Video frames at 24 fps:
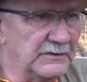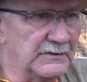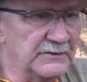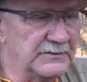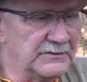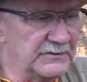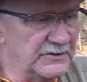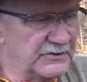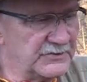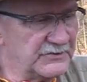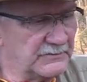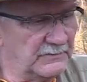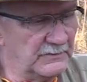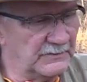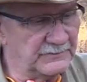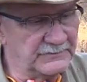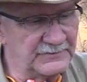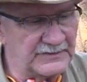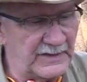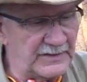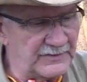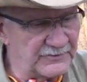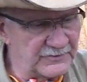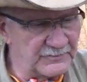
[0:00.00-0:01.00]
uh, just uh,
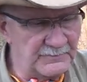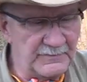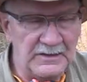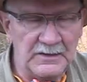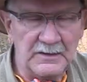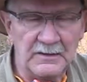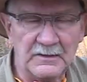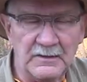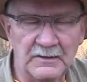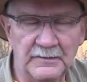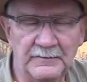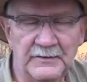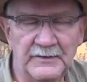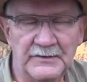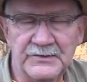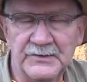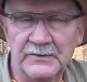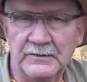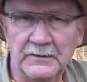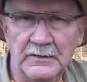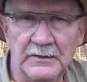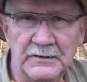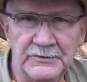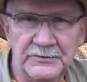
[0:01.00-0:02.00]
South America, a bunch
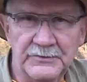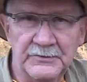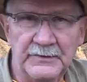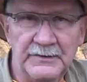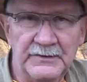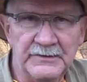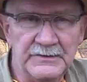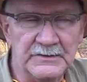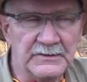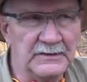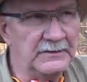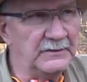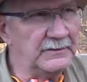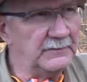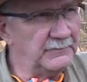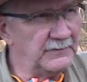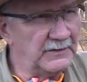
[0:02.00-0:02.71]
of countries, I think